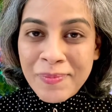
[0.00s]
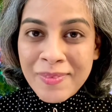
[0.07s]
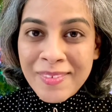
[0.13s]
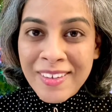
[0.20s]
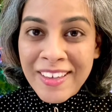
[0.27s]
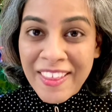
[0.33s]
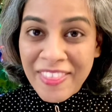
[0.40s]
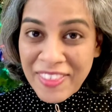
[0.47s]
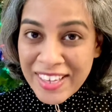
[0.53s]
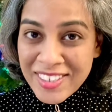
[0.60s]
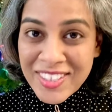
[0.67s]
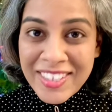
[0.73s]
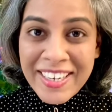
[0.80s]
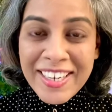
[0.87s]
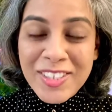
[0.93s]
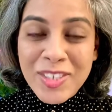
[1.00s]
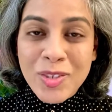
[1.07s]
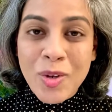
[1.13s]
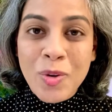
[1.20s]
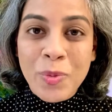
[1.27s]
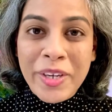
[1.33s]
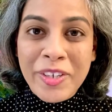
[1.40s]
And that's the next
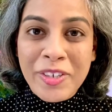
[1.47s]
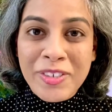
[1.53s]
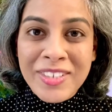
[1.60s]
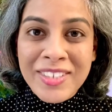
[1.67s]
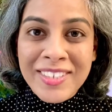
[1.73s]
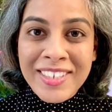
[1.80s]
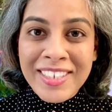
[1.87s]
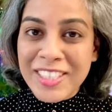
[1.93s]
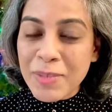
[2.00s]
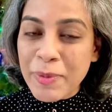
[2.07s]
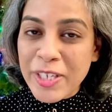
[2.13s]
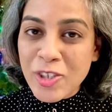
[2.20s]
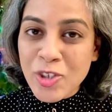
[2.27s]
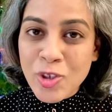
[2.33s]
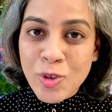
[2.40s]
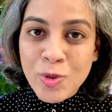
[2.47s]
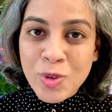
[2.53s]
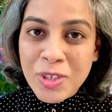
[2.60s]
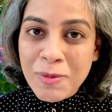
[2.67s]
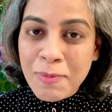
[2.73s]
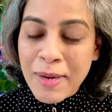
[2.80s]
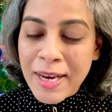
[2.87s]
song we're going to sing. It's been
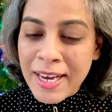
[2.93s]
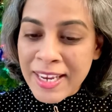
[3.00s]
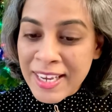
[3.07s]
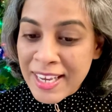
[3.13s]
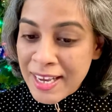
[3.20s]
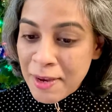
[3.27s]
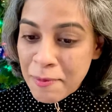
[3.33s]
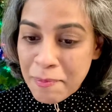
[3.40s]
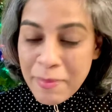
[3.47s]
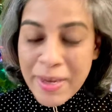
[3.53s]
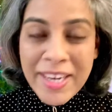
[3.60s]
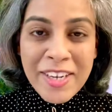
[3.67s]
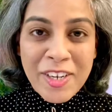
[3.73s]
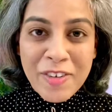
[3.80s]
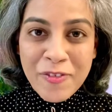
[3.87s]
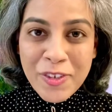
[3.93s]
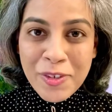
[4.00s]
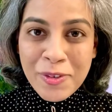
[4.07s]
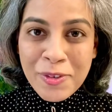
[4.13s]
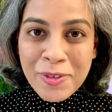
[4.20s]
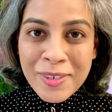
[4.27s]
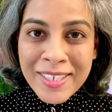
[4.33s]
chosen by many of
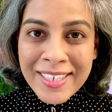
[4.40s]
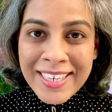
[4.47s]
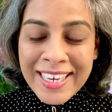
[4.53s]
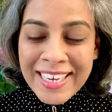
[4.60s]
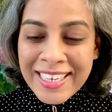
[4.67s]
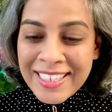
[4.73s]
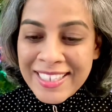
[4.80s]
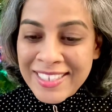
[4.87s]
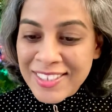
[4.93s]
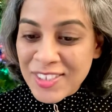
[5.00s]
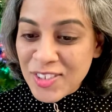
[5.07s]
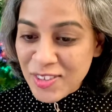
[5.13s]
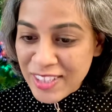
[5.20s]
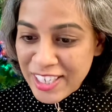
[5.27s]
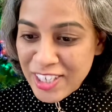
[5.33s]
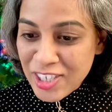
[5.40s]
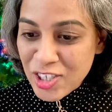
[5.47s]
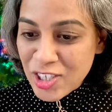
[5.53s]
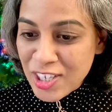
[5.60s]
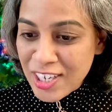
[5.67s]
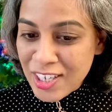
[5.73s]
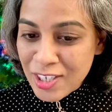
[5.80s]
you.
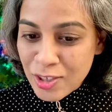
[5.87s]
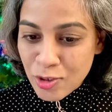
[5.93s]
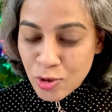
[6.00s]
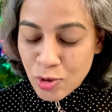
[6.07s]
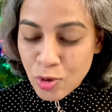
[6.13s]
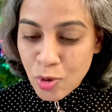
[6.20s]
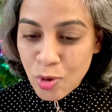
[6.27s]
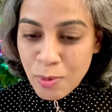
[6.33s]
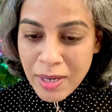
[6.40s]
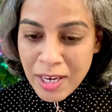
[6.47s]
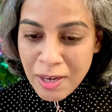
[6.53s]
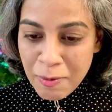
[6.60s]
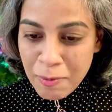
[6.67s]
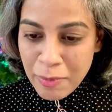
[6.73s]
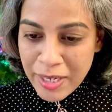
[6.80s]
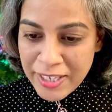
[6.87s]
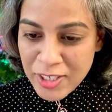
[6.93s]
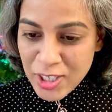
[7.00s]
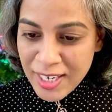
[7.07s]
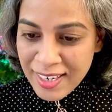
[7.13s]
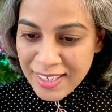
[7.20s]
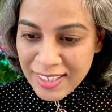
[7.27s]
Sudeshna, Soma,
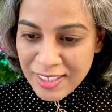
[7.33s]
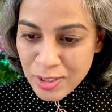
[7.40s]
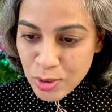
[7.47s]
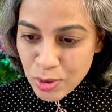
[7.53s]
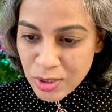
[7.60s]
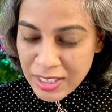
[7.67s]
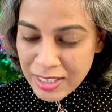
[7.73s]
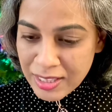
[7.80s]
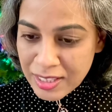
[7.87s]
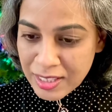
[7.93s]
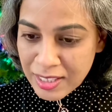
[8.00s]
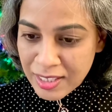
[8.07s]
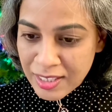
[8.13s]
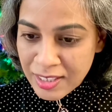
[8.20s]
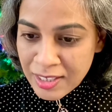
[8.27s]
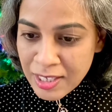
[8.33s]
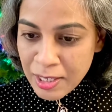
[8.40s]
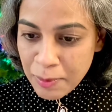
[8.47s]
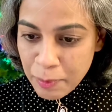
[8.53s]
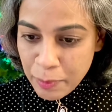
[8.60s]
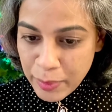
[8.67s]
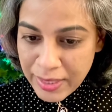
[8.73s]
Baishali, Sunita,
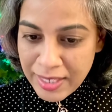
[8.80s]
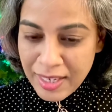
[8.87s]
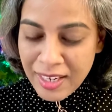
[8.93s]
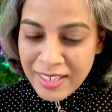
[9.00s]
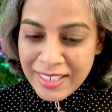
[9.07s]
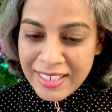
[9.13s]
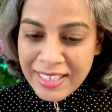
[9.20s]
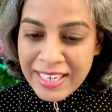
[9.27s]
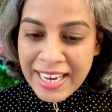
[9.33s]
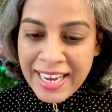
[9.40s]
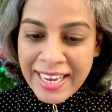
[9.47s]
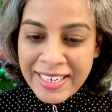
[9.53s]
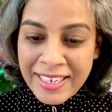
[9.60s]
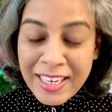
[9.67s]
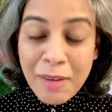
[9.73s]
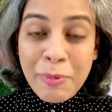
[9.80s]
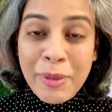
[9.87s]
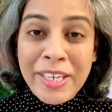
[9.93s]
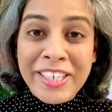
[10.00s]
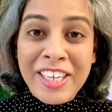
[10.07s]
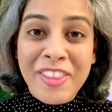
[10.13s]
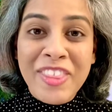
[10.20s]
Piali and
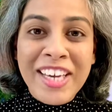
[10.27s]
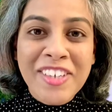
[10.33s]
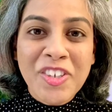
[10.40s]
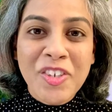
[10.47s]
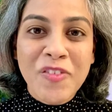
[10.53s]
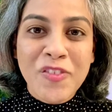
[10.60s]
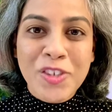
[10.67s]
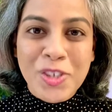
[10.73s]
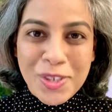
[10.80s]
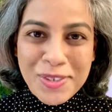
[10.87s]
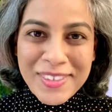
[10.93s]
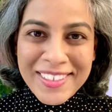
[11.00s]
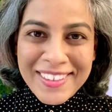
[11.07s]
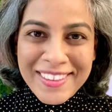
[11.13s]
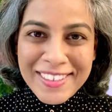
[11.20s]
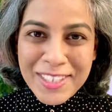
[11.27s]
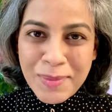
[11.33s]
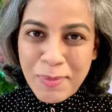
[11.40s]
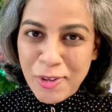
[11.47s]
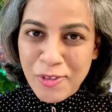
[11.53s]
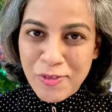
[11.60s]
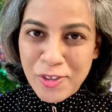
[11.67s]
Labanya. Thank you for choosing this
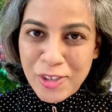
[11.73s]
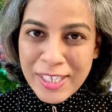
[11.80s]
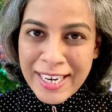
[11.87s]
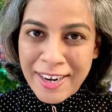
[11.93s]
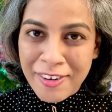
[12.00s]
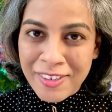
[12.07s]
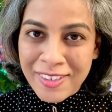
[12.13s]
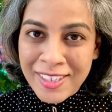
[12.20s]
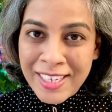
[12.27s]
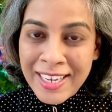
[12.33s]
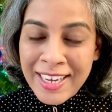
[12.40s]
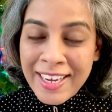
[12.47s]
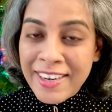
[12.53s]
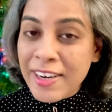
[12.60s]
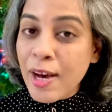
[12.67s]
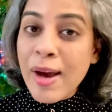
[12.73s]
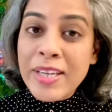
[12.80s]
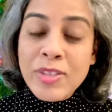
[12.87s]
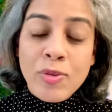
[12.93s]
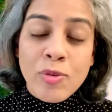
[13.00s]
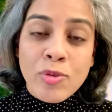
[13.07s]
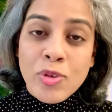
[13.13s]
beautiful carol. Now, I
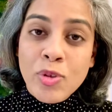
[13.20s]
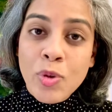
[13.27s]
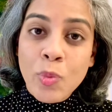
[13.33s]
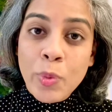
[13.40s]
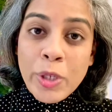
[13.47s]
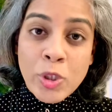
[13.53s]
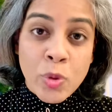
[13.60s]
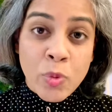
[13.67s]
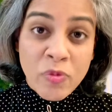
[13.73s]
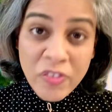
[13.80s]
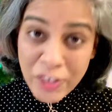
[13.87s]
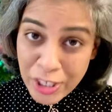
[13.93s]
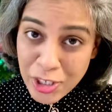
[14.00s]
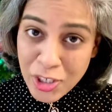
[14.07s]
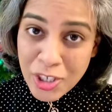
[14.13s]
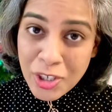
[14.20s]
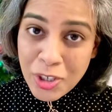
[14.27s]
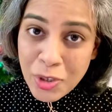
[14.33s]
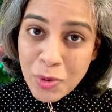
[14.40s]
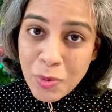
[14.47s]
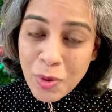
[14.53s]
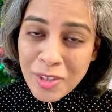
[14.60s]
don't know which version
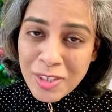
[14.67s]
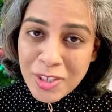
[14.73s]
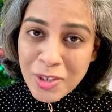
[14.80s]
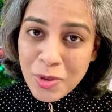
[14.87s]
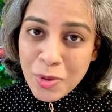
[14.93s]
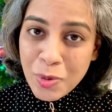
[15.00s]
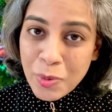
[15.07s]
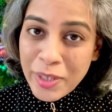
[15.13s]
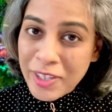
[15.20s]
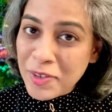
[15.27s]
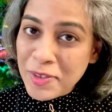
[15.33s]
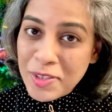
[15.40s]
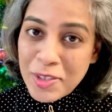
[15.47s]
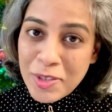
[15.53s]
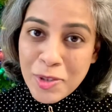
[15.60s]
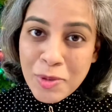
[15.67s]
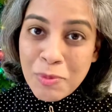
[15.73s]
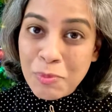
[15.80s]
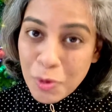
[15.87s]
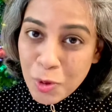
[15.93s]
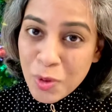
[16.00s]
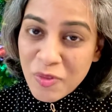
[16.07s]
you want, so we're going to do
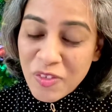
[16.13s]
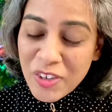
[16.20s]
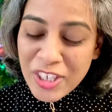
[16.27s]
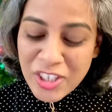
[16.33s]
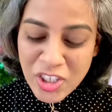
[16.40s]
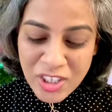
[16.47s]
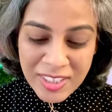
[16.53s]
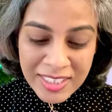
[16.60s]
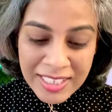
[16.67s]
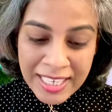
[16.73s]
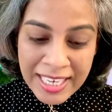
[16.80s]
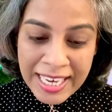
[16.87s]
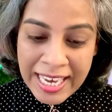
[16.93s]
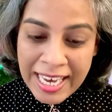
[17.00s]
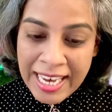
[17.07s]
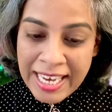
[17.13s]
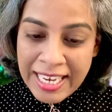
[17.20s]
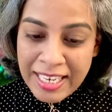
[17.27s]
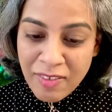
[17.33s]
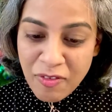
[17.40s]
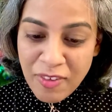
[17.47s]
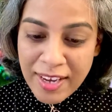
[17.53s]
both versions.
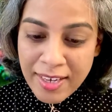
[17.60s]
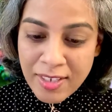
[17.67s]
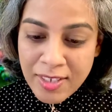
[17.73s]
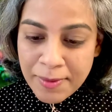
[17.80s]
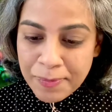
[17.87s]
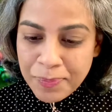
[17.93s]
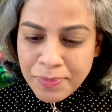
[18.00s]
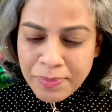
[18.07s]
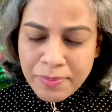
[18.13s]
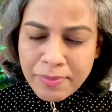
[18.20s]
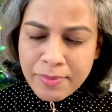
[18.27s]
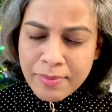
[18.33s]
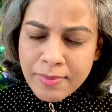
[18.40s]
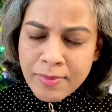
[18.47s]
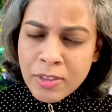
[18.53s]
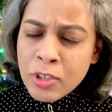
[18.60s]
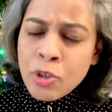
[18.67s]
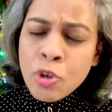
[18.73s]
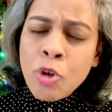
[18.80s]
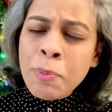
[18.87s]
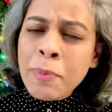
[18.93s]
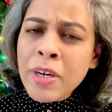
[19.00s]
In fact,
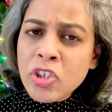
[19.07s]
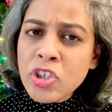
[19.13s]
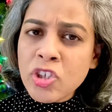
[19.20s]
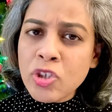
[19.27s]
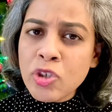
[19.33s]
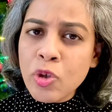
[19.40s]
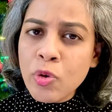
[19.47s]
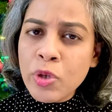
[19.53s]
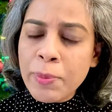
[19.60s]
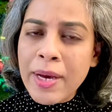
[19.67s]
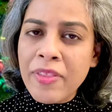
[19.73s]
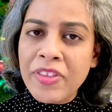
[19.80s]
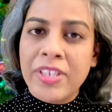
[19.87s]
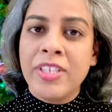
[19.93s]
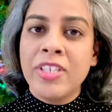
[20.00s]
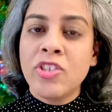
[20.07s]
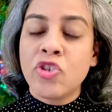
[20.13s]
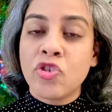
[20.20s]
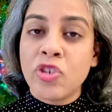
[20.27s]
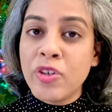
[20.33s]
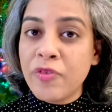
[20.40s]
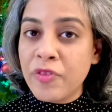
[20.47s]
not much is known about the
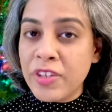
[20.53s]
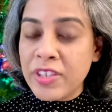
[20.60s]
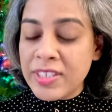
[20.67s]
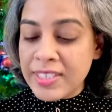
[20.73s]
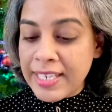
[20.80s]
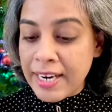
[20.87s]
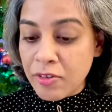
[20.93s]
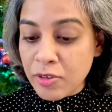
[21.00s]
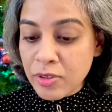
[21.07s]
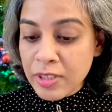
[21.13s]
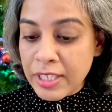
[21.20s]
history of this carol.